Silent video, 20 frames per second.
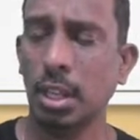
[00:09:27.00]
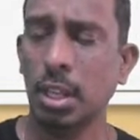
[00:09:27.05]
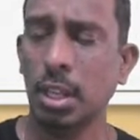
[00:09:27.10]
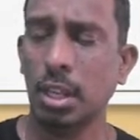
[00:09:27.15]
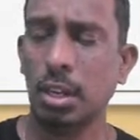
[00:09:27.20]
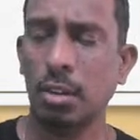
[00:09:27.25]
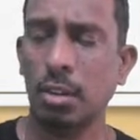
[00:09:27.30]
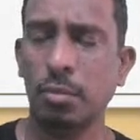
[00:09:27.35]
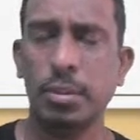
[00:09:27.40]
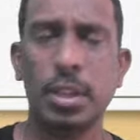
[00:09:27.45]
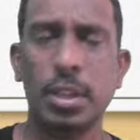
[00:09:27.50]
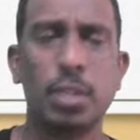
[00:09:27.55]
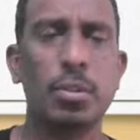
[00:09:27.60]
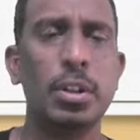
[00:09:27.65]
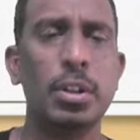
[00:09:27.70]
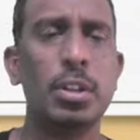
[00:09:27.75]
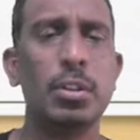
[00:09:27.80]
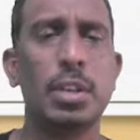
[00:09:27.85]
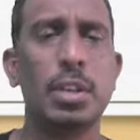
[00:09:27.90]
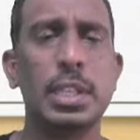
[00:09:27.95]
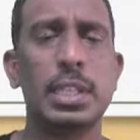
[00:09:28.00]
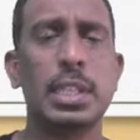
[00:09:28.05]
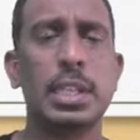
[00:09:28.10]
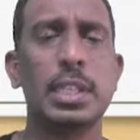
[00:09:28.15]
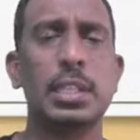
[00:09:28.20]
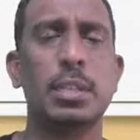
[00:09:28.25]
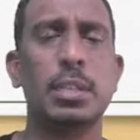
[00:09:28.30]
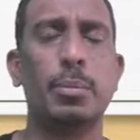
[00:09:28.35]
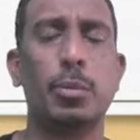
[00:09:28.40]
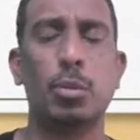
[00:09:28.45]
Now we are going to
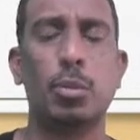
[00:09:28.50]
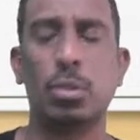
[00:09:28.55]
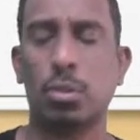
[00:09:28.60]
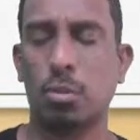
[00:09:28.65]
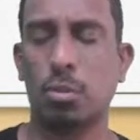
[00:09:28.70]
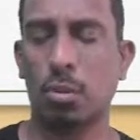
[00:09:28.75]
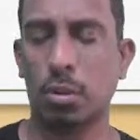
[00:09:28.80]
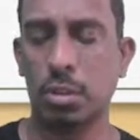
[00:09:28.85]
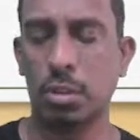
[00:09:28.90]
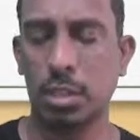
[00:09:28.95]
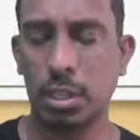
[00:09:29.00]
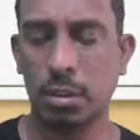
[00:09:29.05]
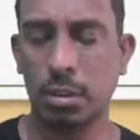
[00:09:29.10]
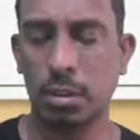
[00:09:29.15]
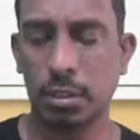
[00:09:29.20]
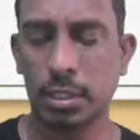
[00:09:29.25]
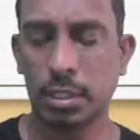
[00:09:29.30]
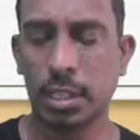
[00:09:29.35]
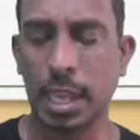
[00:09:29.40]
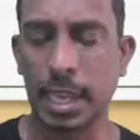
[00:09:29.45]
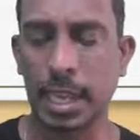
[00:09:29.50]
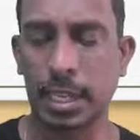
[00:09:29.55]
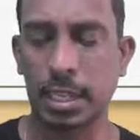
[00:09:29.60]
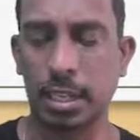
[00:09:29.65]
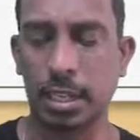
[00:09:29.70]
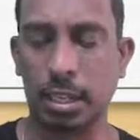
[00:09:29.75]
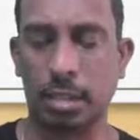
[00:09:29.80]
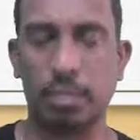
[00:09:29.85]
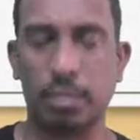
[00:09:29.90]
discuss about cardiac cycle.